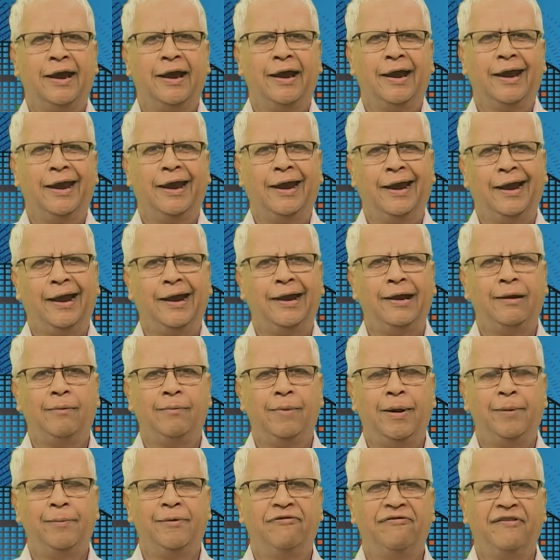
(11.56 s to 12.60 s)
and
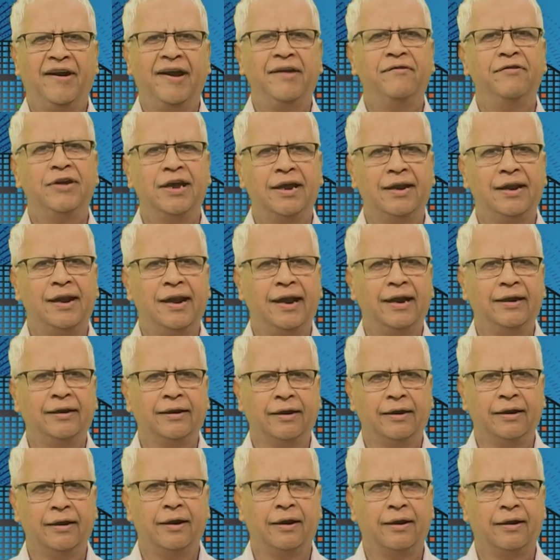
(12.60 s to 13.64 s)
maybe 5 years
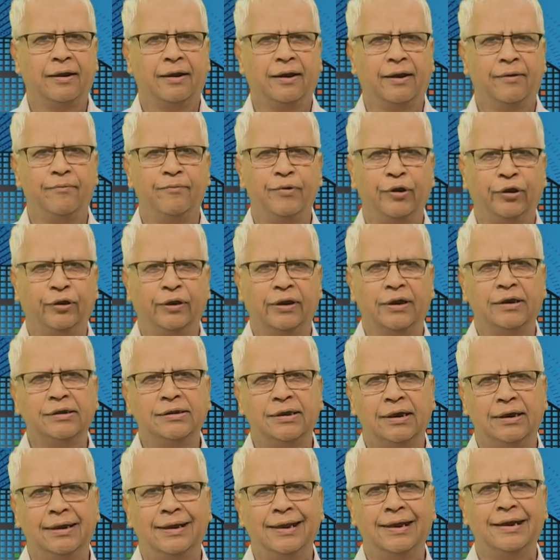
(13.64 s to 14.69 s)
later computers,
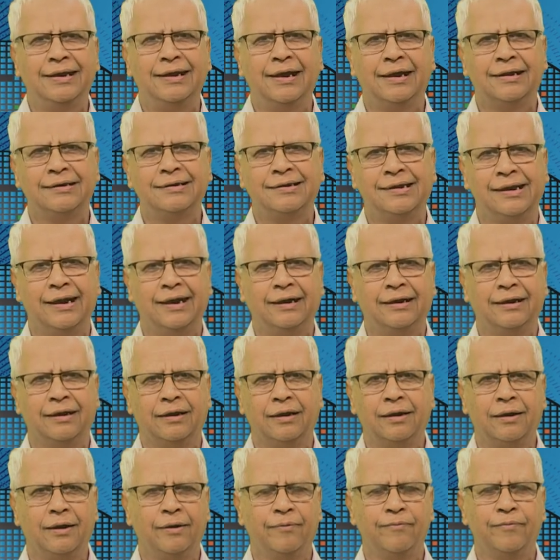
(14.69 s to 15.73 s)
and 10 years later
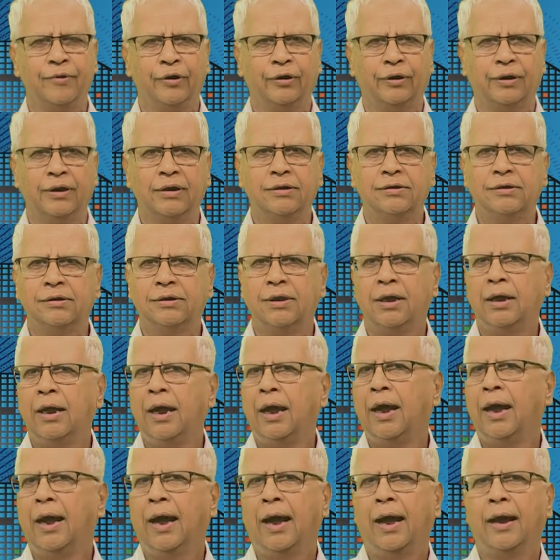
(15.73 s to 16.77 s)
computers,
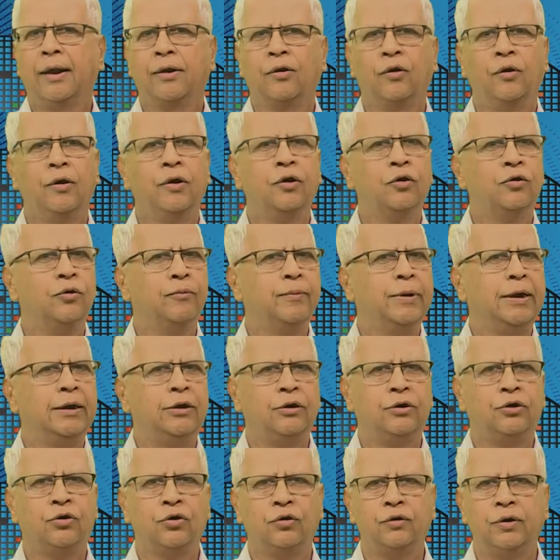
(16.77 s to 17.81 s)
are going to be
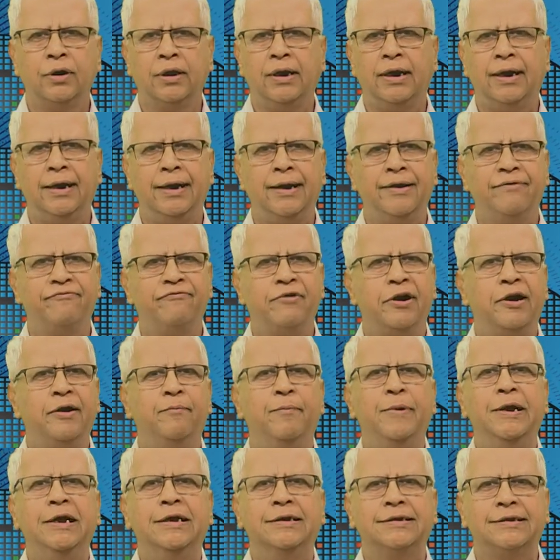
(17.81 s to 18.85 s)
totally different
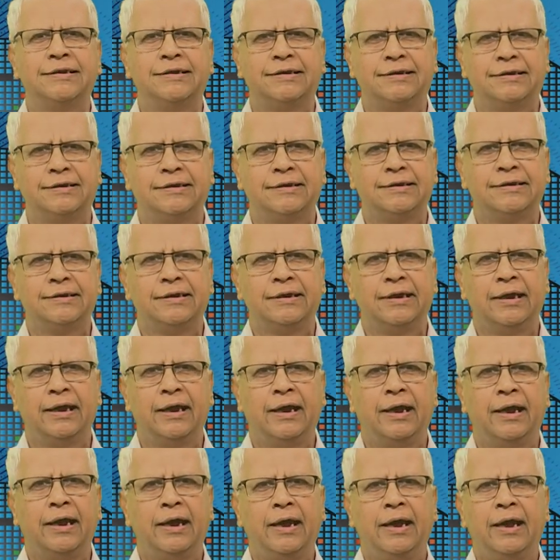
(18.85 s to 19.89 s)
beasts.
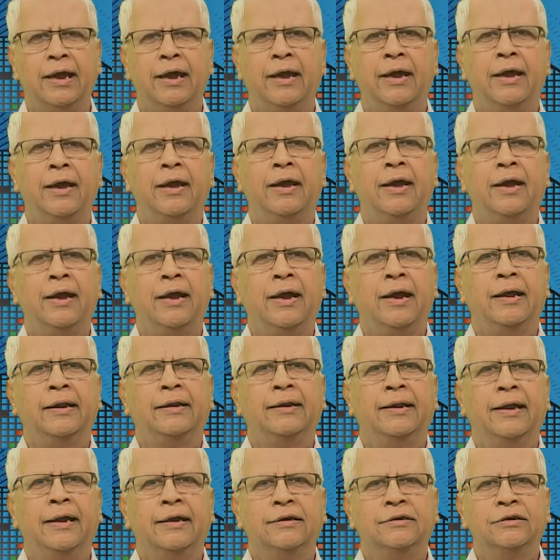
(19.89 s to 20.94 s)

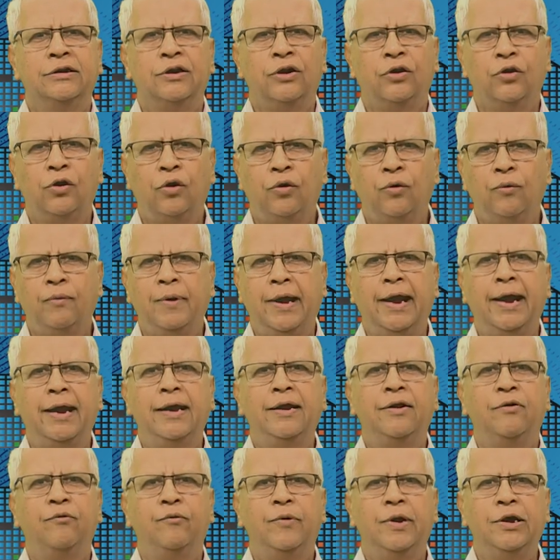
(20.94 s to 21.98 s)
There is no way
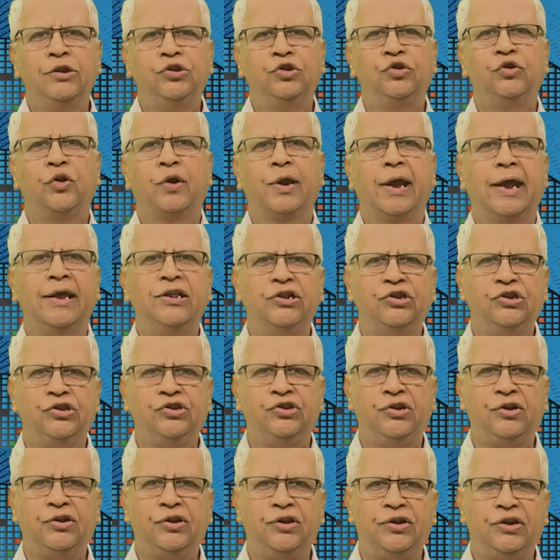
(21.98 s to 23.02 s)
in which you can
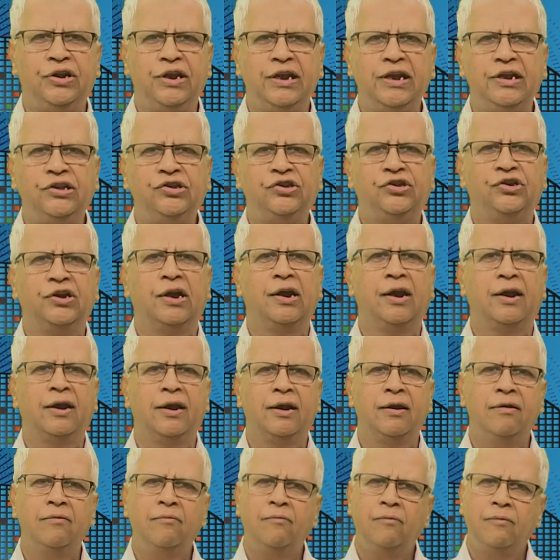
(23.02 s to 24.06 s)
teach
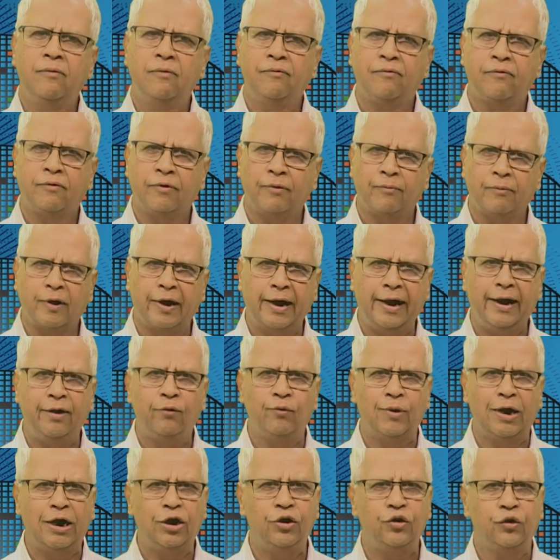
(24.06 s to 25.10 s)
children from grade
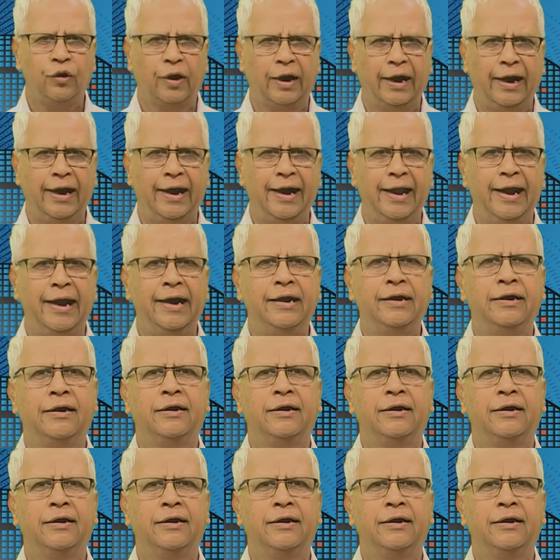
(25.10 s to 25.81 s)
1 to grade 8,